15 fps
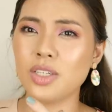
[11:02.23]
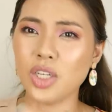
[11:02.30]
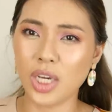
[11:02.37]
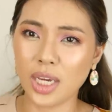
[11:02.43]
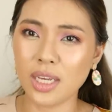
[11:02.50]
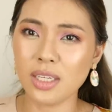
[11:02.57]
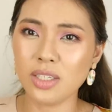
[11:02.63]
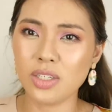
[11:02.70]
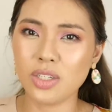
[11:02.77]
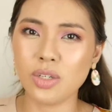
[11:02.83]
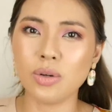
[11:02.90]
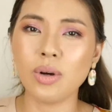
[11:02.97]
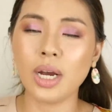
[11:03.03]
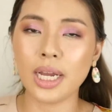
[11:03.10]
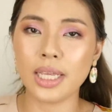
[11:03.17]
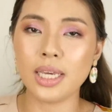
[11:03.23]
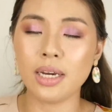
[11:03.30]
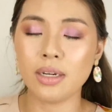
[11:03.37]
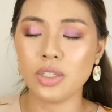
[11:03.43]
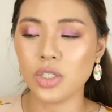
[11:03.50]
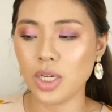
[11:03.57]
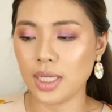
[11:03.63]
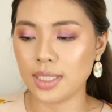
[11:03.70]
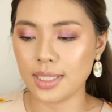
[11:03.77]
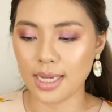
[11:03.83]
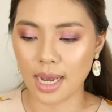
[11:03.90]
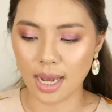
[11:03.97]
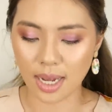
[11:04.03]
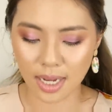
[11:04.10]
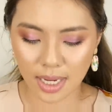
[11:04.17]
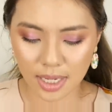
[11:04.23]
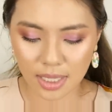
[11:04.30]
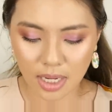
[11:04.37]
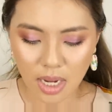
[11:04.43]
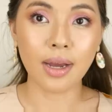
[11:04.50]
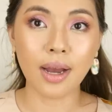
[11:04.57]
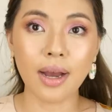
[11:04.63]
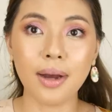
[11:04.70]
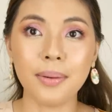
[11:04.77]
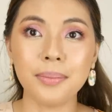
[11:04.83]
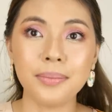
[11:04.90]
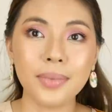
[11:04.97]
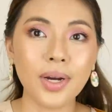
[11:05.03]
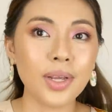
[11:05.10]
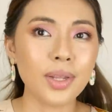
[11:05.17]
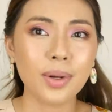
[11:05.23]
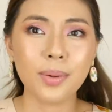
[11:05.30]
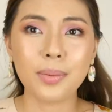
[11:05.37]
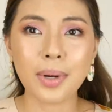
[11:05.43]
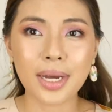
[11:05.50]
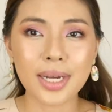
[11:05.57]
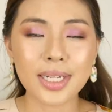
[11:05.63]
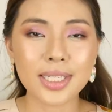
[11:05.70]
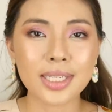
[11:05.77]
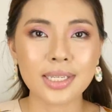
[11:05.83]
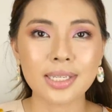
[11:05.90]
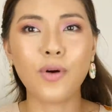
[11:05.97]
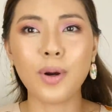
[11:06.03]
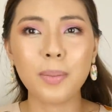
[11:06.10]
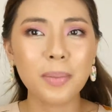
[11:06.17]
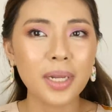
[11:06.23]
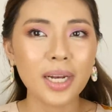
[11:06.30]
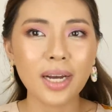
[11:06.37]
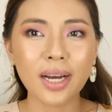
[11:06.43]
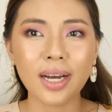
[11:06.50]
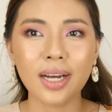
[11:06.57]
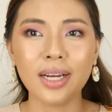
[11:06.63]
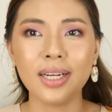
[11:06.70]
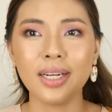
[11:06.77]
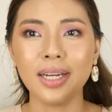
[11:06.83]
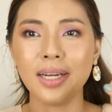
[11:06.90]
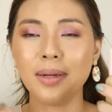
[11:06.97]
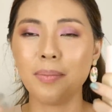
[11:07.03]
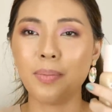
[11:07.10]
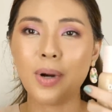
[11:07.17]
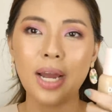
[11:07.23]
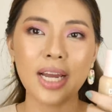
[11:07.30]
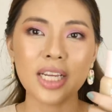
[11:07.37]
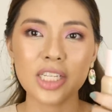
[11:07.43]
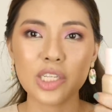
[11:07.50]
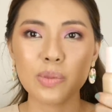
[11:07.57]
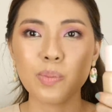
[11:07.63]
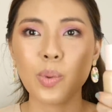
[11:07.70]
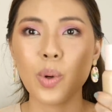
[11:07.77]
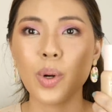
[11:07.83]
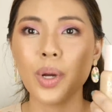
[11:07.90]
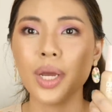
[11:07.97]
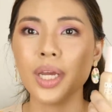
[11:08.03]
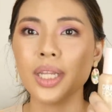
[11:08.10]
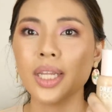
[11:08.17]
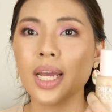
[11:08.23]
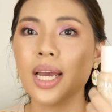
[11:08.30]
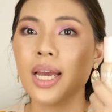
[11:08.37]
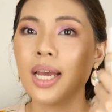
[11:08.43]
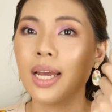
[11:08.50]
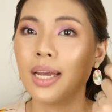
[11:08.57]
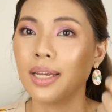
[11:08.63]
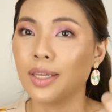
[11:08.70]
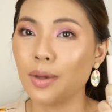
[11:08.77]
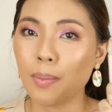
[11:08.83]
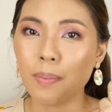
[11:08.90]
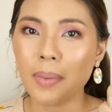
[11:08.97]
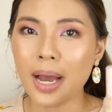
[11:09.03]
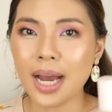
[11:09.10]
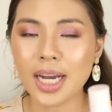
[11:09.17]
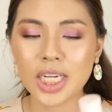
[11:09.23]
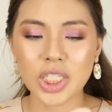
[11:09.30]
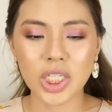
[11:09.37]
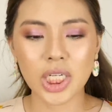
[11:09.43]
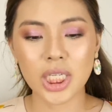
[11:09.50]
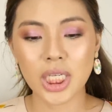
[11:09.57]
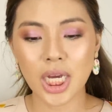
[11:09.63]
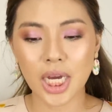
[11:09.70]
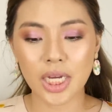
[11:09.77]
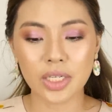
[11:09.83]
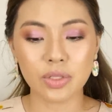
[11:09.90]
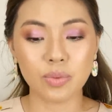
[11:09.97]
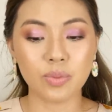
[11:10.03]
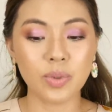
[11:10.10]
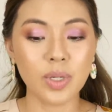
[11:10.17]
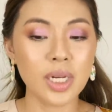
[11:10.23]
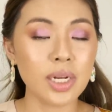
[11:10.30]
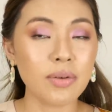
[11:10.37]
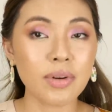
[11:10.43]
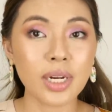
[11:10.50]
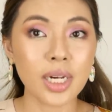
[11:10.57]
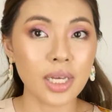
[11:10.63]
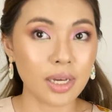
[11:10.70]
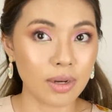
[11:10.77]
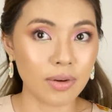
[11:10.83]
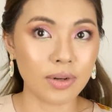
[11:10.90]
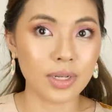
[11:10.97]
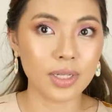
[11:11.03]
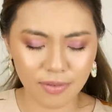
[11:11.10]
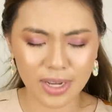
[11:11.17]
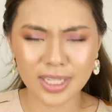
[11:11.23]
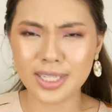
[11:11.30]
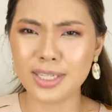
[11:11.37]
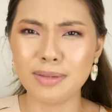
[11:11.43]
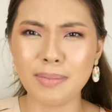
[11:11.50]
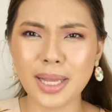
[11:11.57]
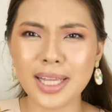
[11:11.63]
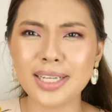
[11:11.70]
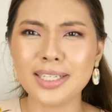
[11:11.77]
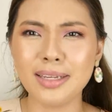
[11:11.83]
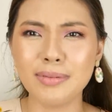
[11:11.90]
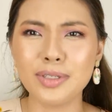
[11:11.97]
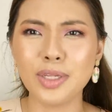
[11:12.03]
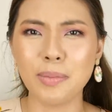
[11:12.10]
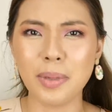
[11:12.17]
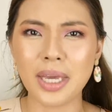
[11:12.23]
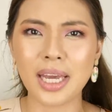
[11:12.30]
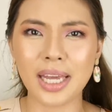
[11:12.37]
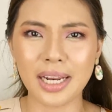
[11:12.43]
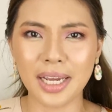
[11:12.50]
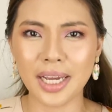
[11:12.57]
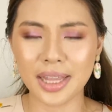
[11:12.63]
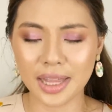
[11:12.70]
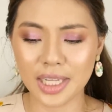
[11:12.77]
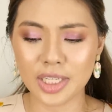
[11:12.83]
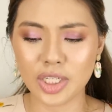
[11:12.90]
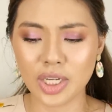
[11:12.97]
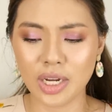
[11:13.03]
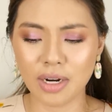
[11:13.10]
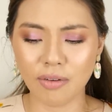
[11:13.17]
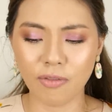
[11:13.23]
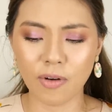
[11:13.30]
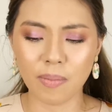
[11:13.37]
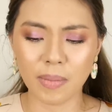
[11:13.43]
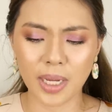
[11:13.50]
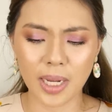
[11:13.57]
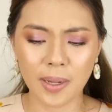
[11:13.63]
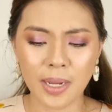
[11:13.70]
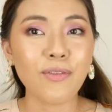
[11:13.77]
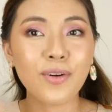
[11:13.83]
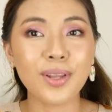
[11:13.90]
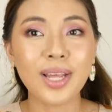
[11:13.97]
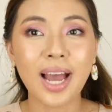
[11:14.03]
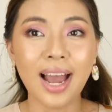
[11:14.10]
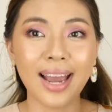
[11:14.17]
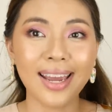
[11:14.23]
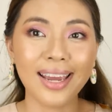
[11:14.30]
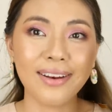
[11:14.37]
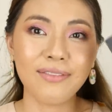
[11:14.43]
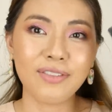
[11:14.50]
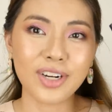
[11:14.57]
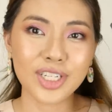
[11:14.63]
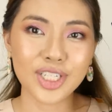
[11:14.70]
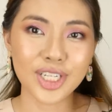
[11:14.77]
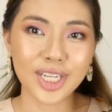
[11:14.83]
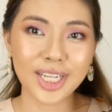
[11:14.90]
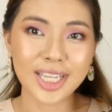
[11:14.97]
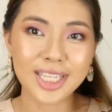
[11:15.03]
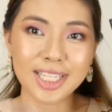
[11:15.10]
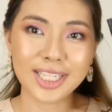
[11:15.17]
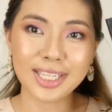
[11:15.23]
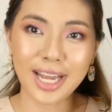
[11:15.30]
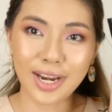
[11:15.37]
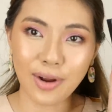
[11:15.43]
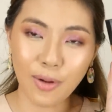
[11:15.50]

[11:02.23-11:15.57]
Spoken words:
change yung kanyang shade sa akin. Otherwise, formula, price point, yung packaging niya is really, really good. Vice Cosmetics seems to be killing it this year for me. For the high-end version, this is an